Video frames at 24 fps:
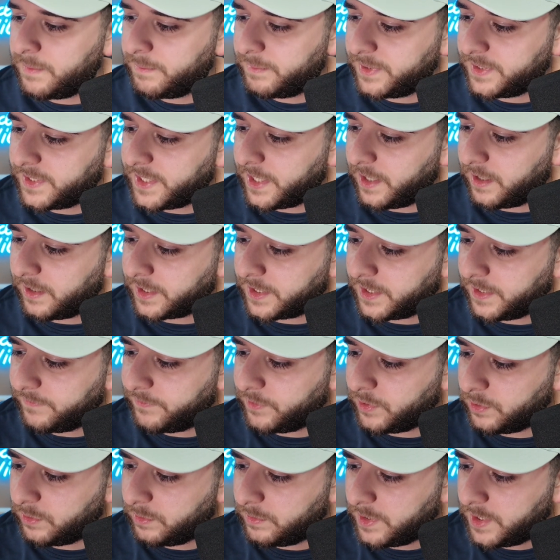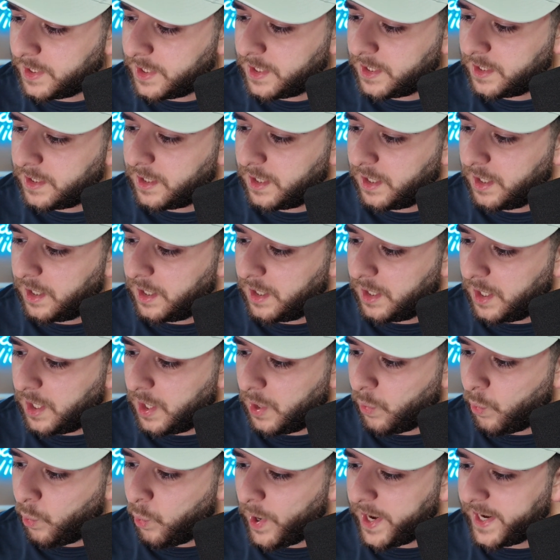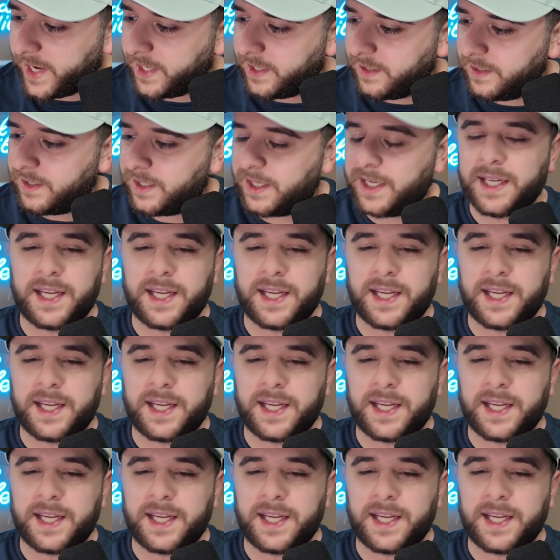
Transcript: But then I'll give you a win